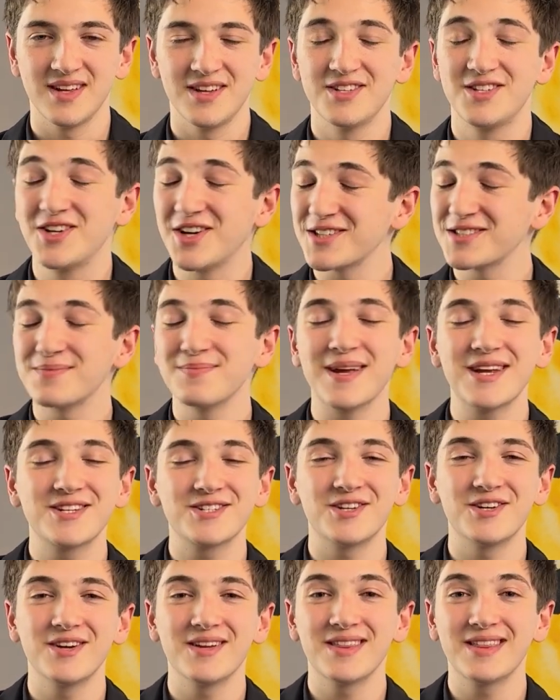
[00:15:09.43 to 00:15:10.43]
Just make
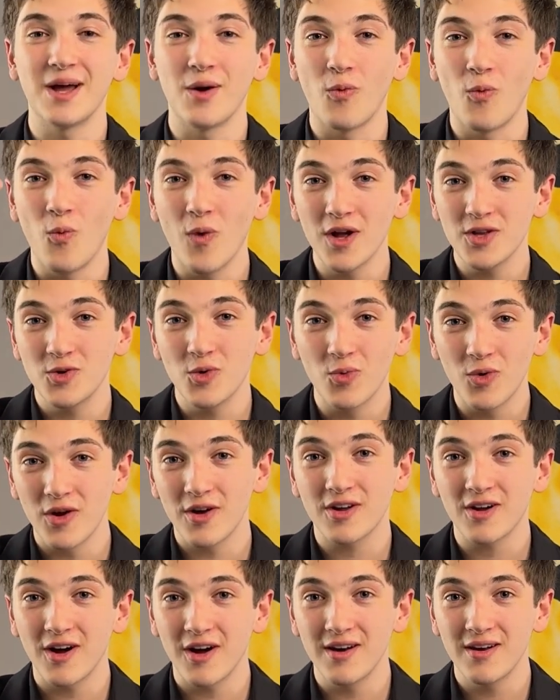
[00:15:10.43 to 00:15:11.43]
sure that what you
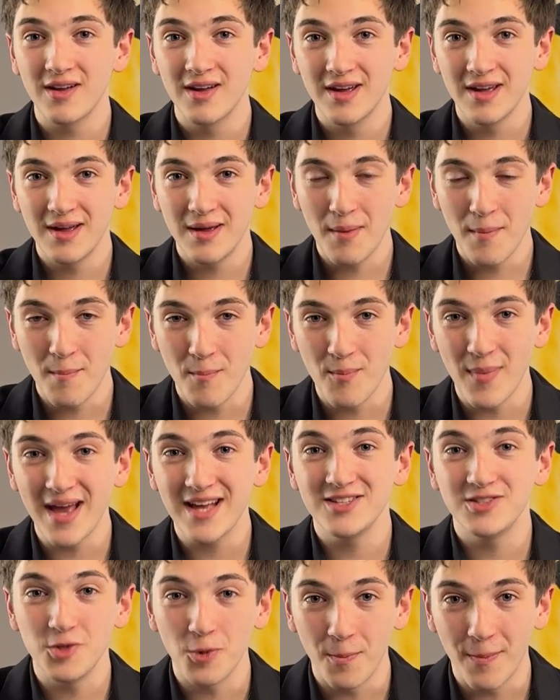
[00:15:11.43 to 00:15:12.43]
work on
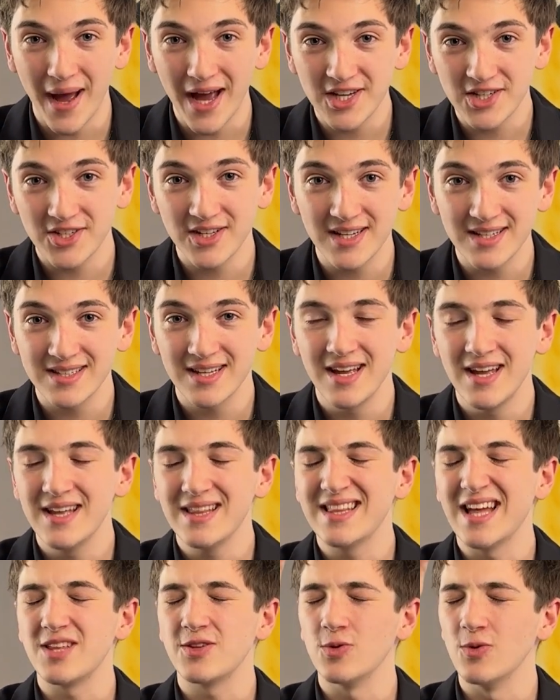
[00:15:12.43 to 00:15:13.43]
makes you passionate,
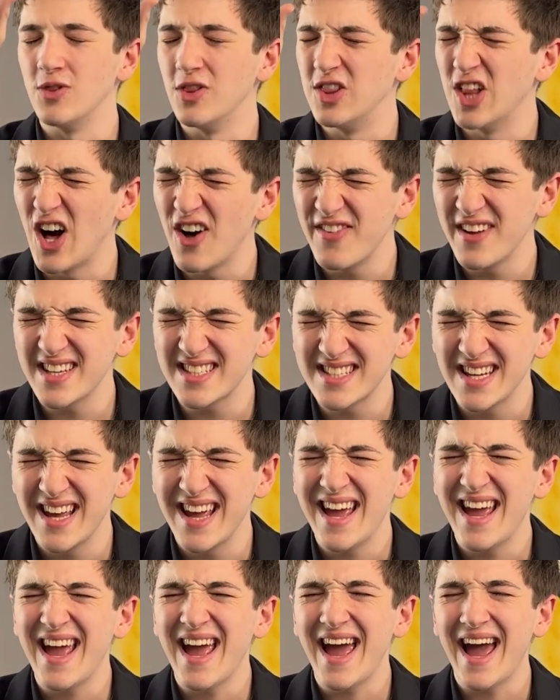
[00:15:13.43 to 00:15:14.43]
that you love it,
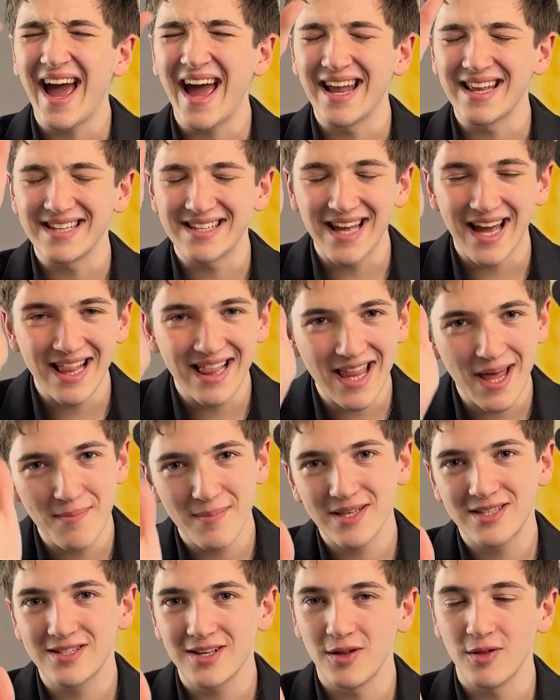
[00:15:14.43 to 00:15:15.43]
and let me
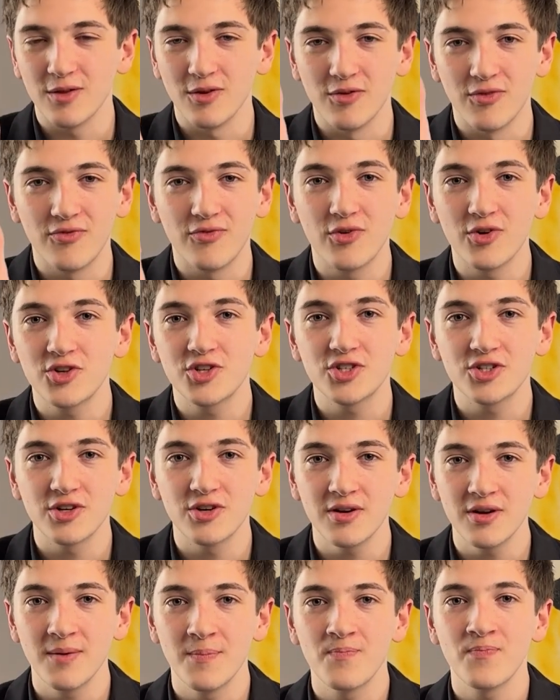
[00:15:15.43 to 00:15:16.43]
tell you for
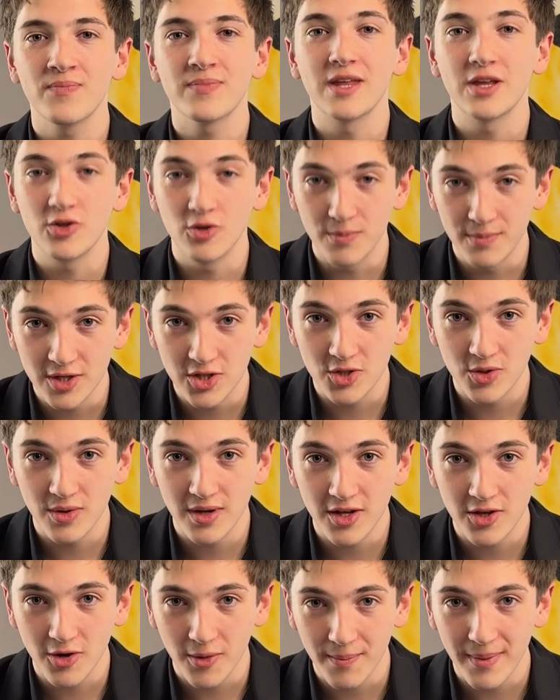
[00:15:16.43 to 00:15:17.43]
sure that you'll be
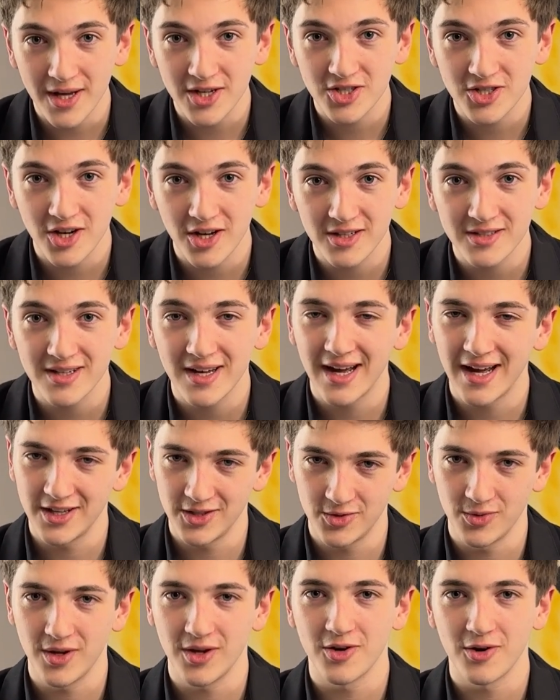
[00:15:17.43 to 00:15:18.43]
shooting your best shot and
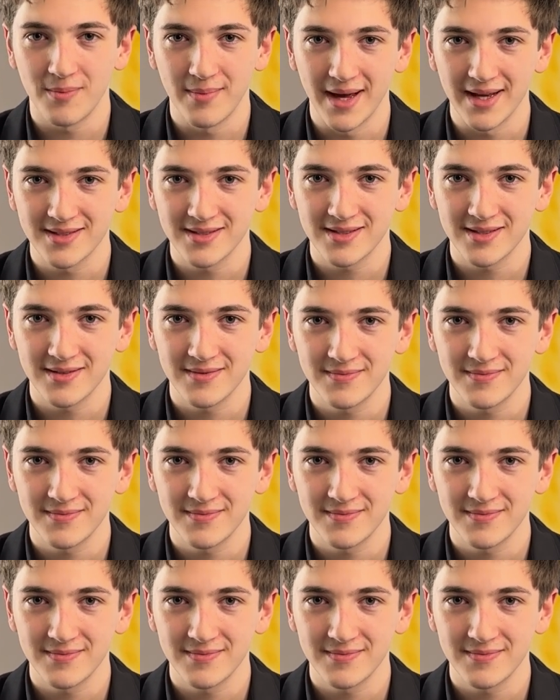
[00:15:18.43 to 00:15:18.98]
doing your best.